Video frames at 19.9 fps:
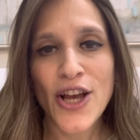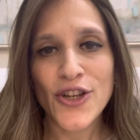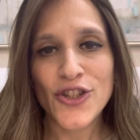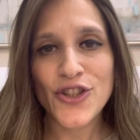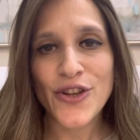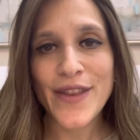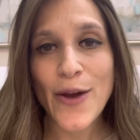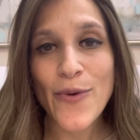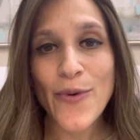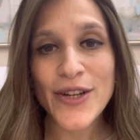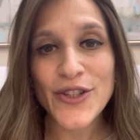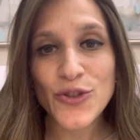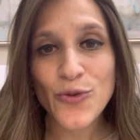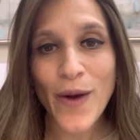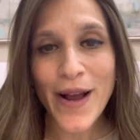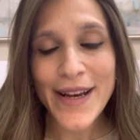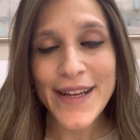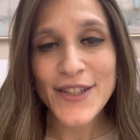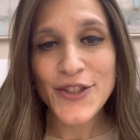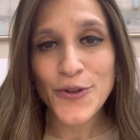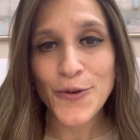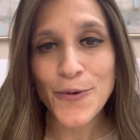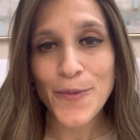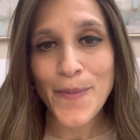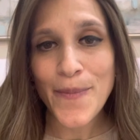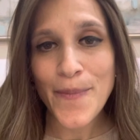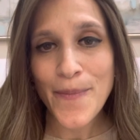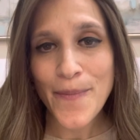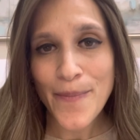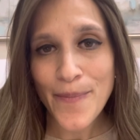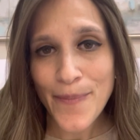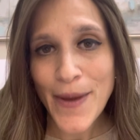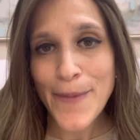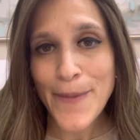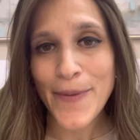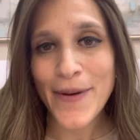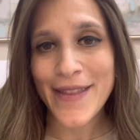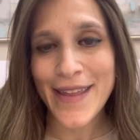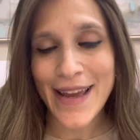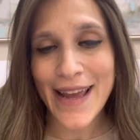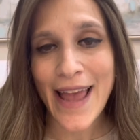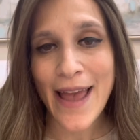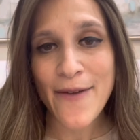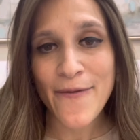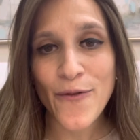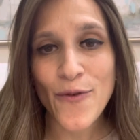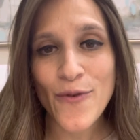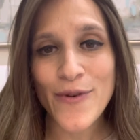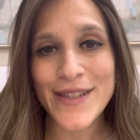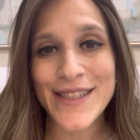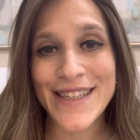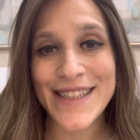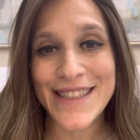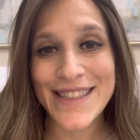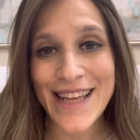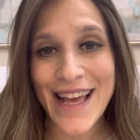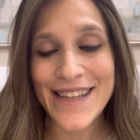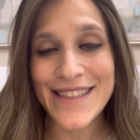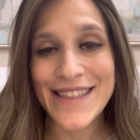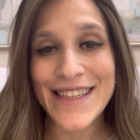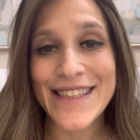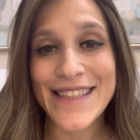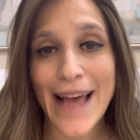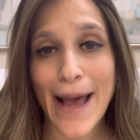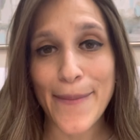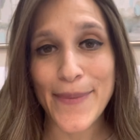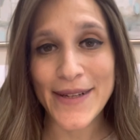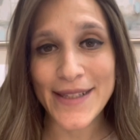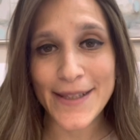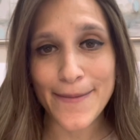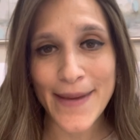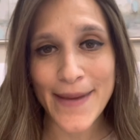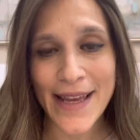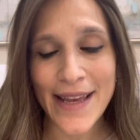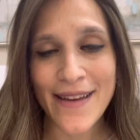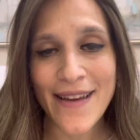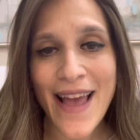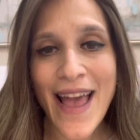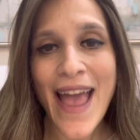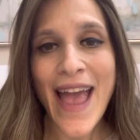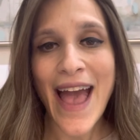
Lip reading: So there were 22 people that came forward and said, this happened to me.